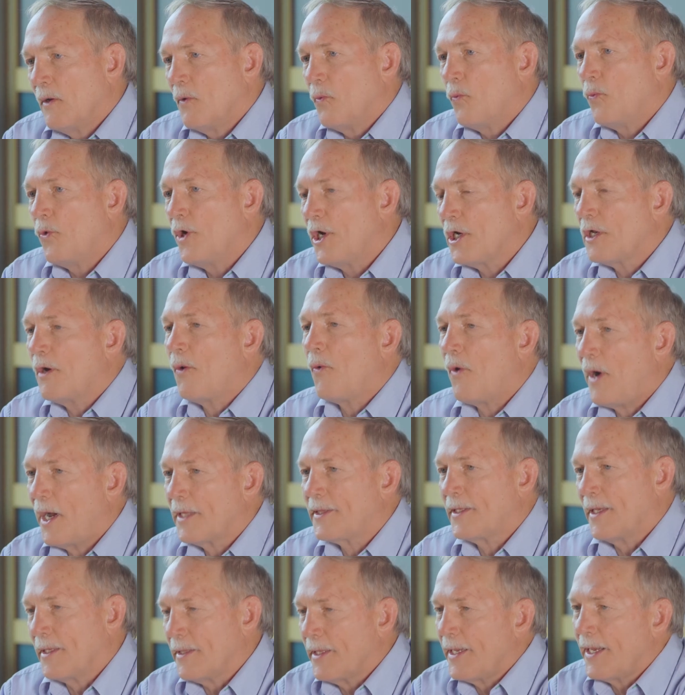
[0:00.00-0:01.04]
We don't want
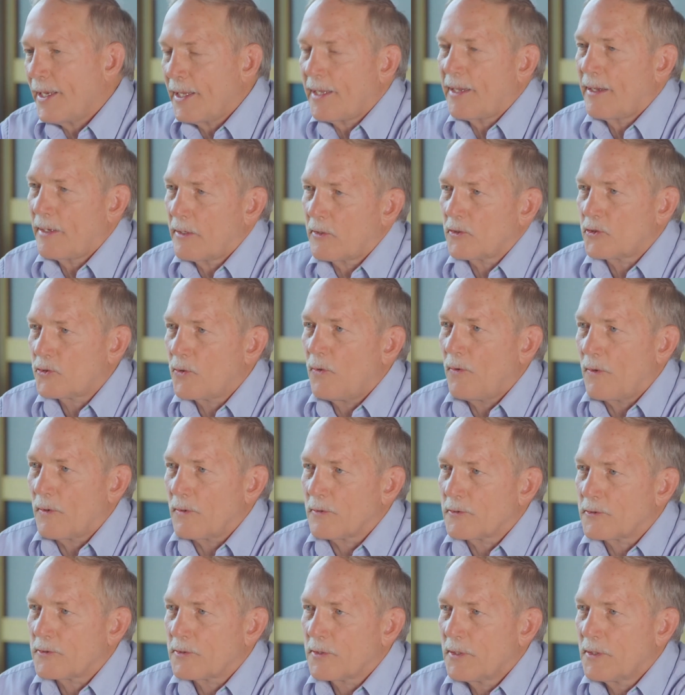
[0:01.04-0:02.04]
that landing on our shores.